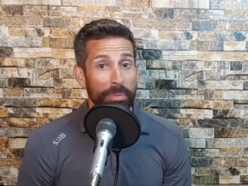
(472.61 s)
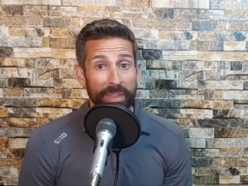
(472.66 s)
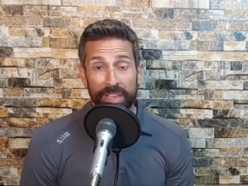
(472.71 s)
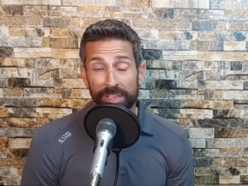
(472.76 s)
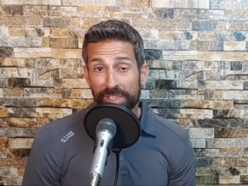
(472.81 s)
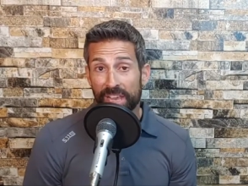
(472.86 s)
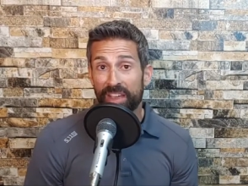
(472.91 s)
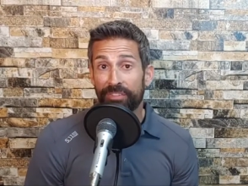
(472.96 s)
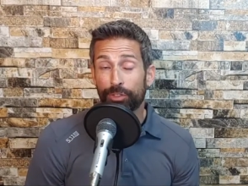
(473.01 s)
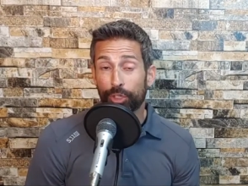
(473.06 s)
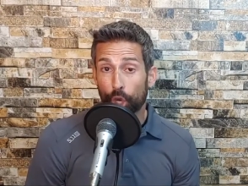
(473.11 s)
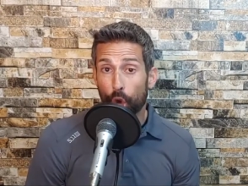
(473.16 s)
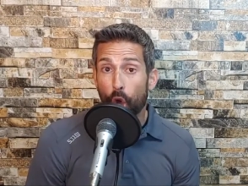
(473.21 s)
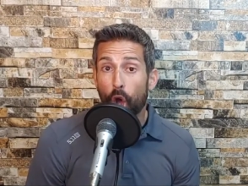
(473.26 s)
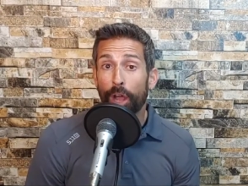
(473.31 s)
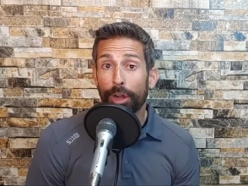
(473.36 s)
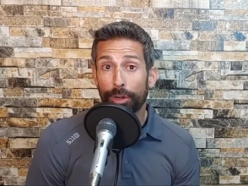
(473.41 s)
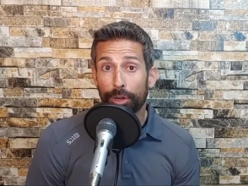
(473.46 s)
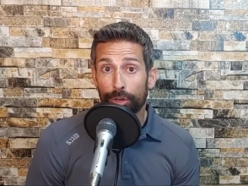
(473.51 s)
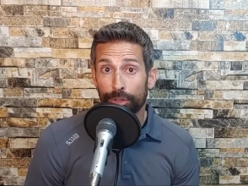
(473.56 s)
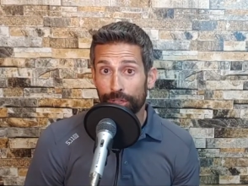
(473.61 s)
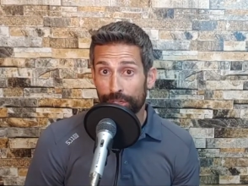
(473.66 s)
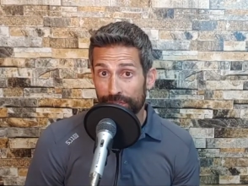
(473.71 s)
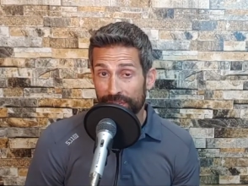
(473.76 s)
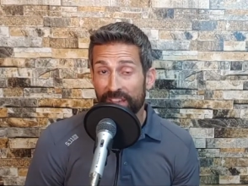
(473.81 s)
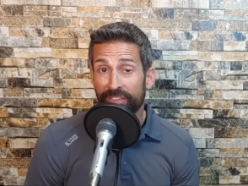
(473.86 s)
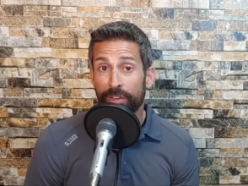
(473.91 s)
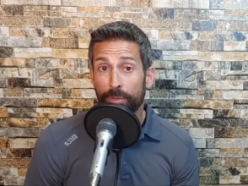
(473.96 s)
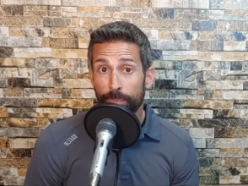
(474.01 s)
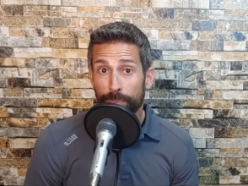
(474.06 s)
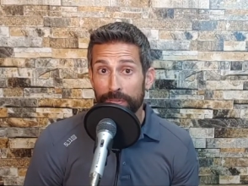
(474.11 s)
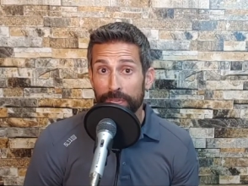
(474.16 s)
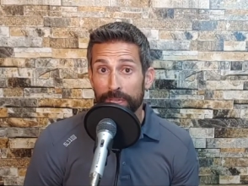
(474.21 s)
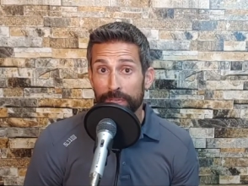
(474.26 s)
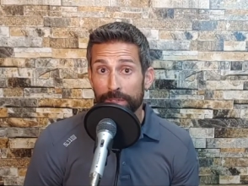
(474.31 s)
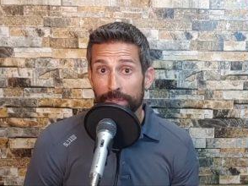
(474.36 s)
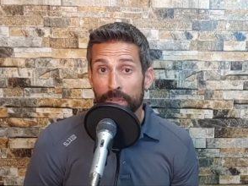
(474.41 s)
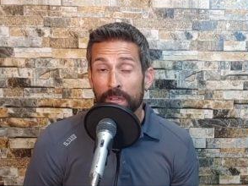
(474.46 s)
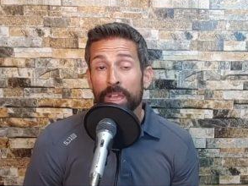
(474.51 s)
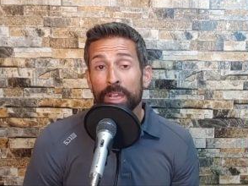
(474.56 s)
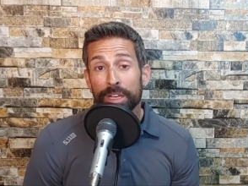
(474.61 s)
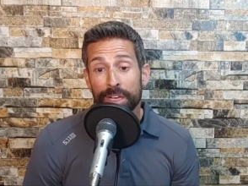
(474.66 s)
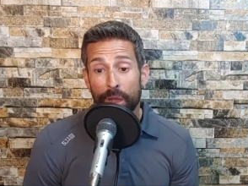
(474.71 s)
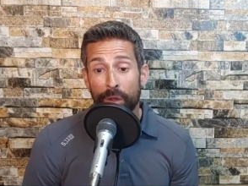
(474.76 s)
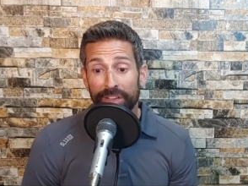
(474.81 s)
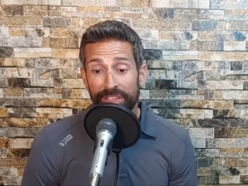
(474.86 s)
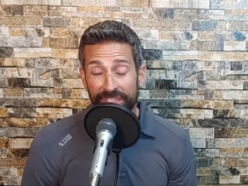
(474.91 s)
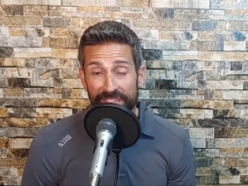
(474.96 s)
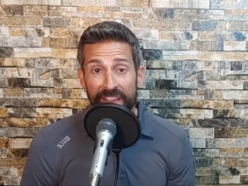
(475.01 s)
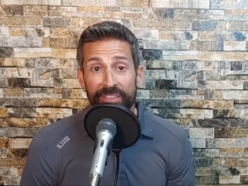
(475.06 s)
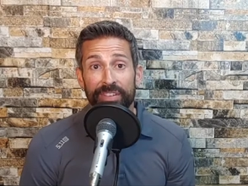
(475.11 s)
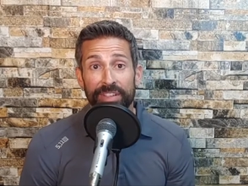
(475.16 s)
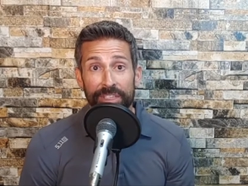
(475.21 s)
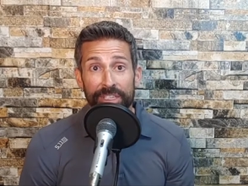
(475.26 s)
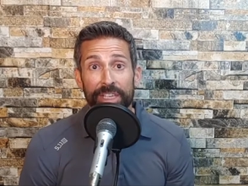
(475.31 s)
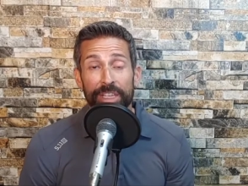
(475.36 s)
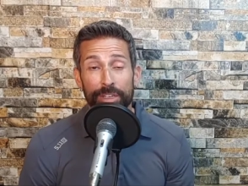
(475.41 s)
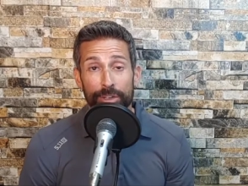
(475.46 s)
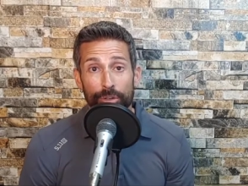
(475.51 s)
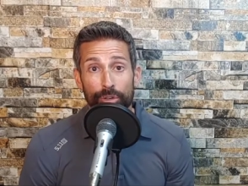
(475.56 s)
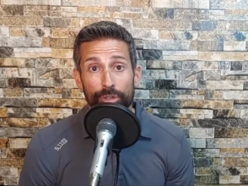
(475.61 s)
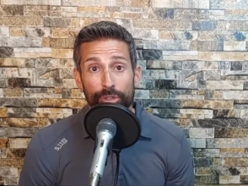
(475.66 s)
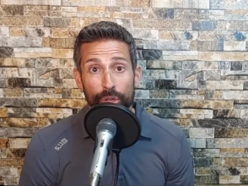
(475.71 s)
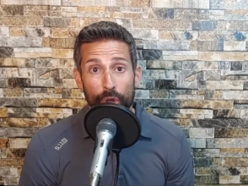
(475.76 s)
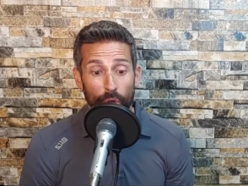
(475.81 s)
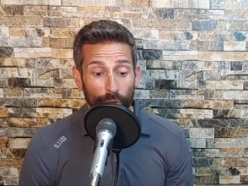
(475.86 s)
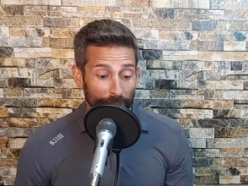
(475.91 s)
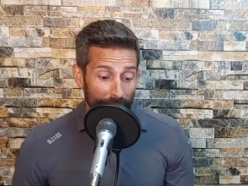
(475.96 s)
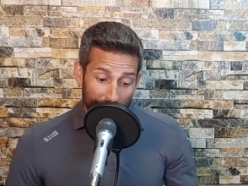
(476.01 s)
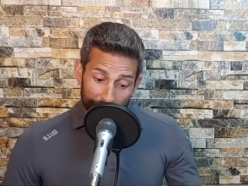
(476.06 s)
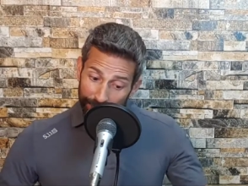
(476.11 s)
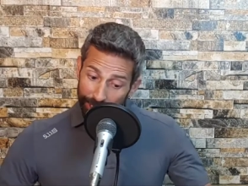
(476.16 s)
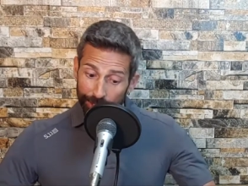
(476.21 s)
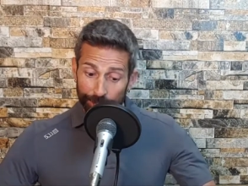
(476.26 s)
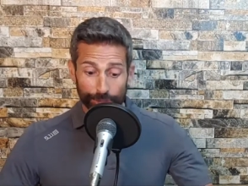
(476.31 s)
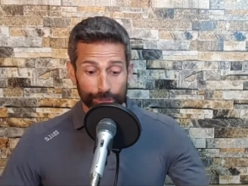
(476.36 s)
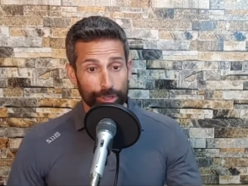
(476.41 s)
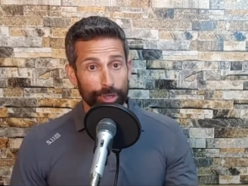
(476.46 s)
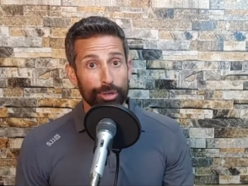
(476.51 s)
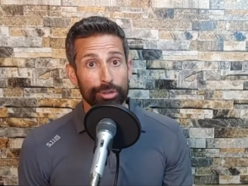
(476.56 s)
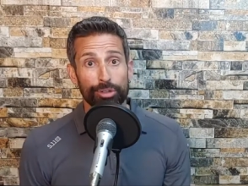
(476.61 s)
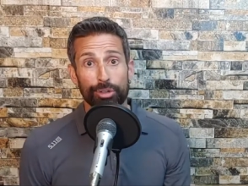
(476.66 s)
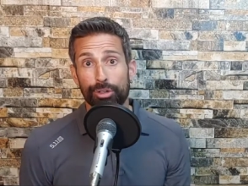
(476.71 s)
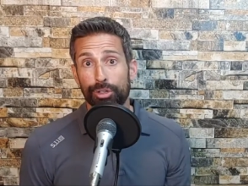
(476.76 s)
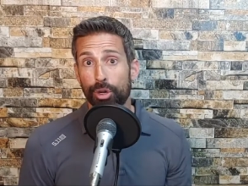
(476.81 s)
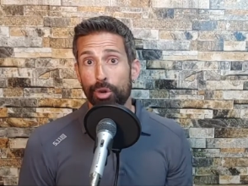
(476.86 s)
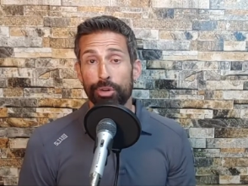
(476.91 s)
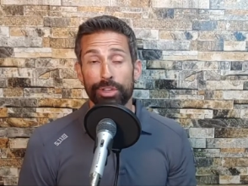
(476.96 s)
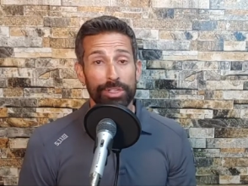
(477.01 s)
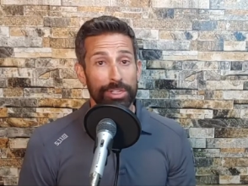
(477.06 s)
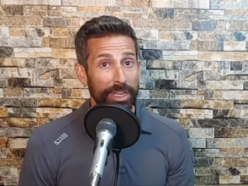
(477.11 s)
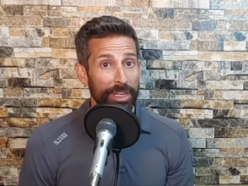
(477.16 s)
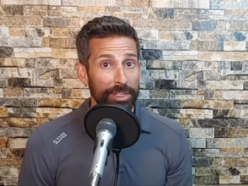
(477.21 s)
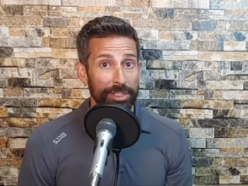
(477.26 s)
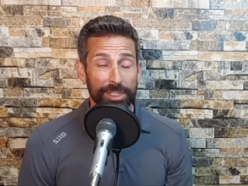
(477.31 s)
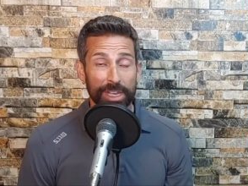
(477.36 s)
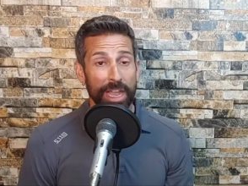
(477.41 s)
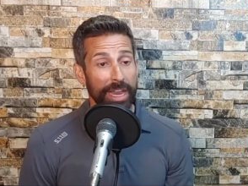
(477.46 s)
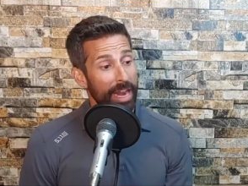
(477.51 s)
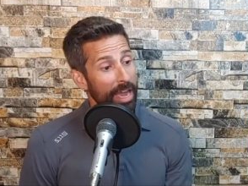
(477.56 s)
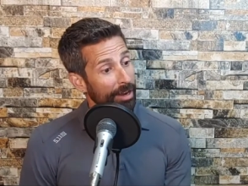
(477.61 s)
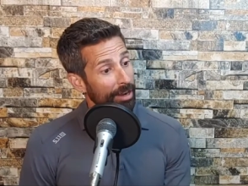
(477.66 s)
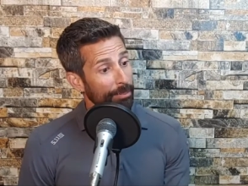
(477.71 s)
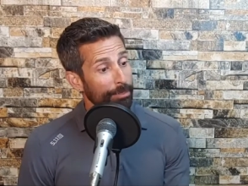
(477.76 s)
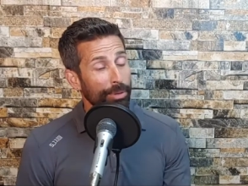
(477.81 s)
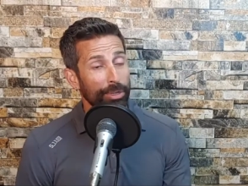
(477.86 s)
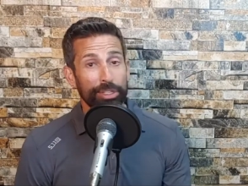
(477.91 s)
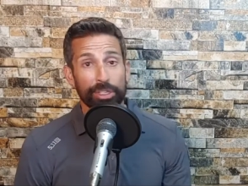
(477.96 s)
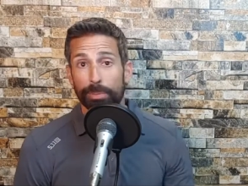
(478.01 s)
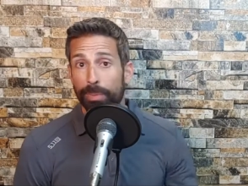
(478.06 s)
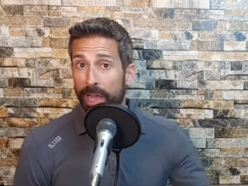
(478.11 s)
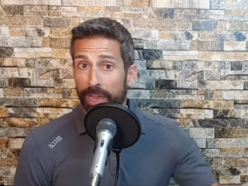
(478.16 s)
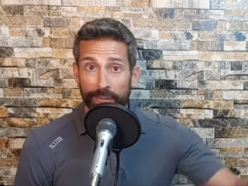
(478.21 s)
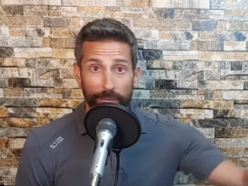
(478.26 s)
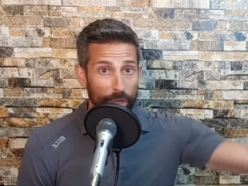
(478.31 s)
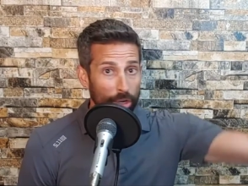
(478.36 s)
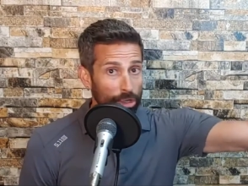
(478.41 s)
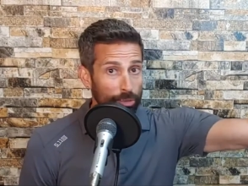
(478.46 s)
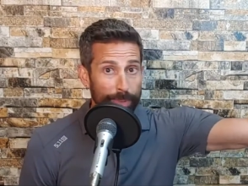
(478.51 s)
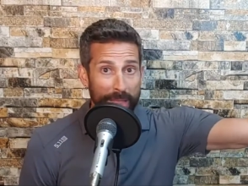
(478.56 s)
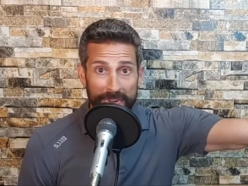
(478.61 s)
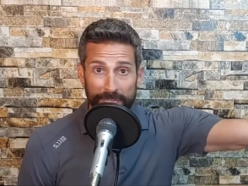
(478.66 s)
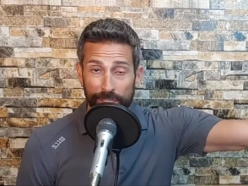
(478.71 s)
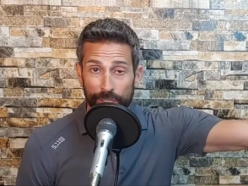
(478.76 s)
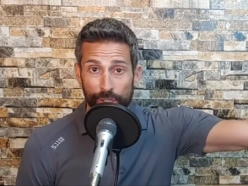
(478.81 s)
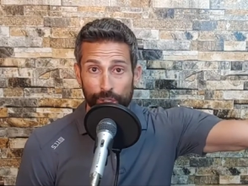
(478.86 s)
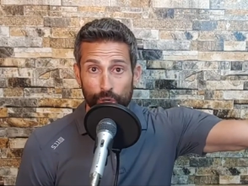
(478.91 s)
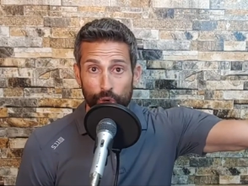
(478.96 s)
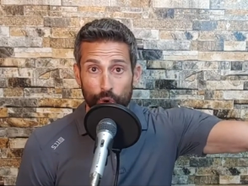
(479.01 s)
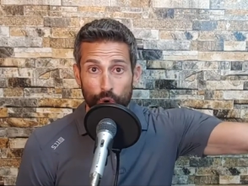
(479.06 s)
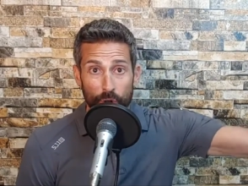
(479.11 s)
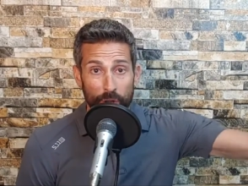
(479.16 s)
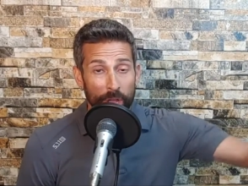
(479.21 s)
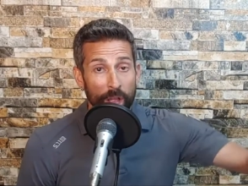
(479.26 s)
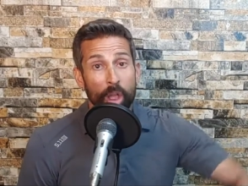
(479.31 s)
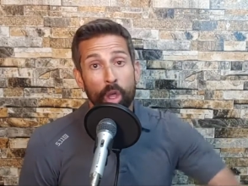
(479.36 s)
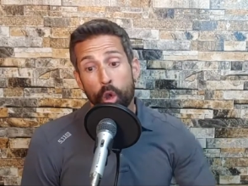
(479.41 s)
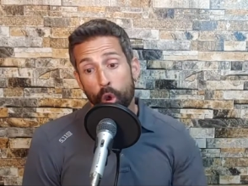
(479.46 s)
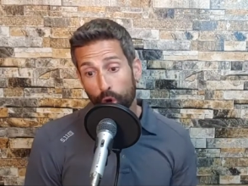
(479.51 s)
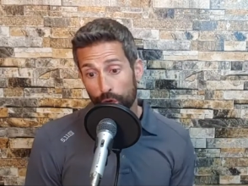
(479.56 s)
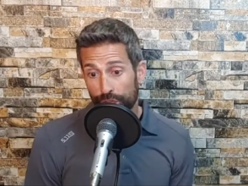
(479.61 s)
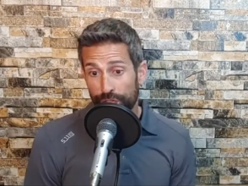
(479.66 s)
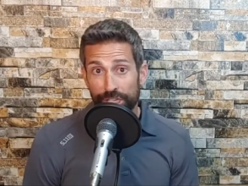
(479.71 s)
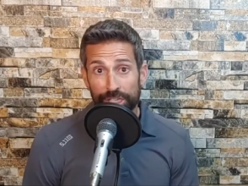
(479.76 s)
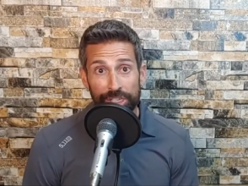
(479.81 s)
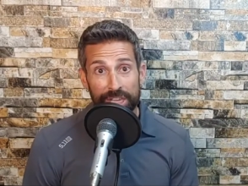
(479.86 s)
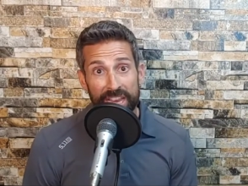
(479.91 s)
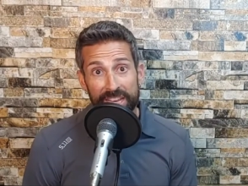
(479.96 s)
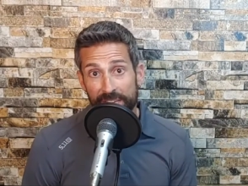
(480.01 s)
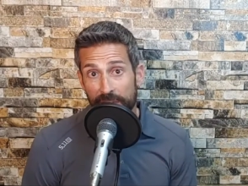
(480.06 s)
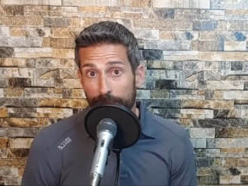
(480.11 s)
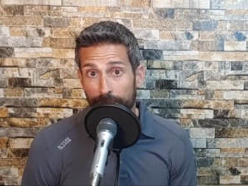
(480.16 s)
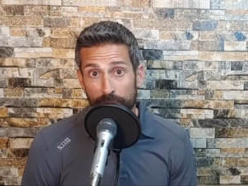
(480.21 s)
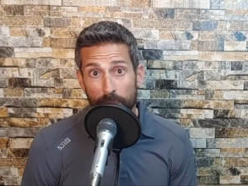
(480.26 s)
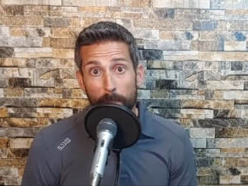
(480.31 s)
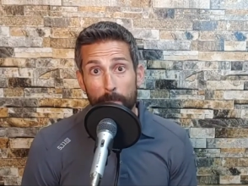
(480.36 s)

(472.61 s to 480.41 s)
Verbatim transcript: Because I've taught her the seven Ps. Now, at seventeen years old, she either turns her chonies inside out and puts them on and goes back to school, or she stays up